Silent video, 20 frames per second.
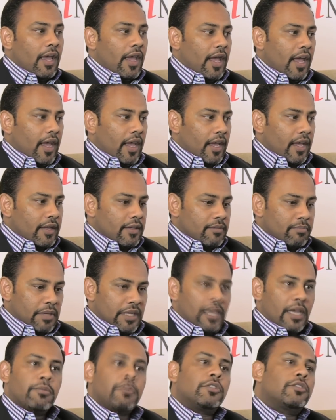and
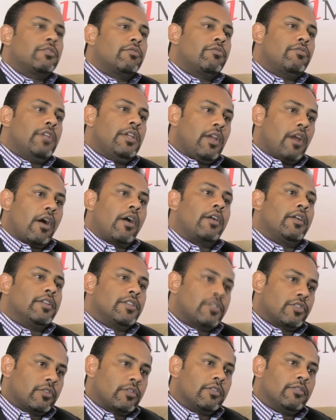being able to reharness
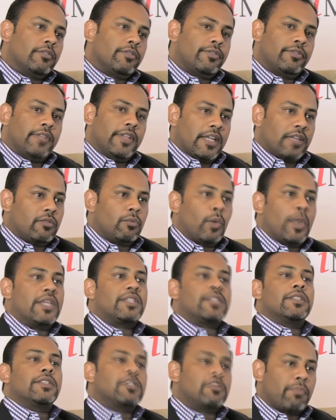sort of that
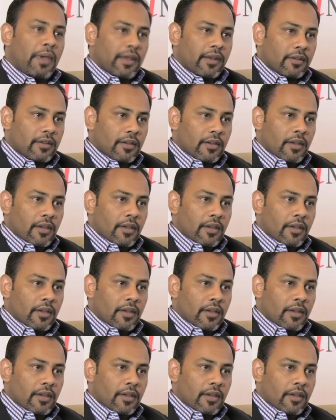wasted spend.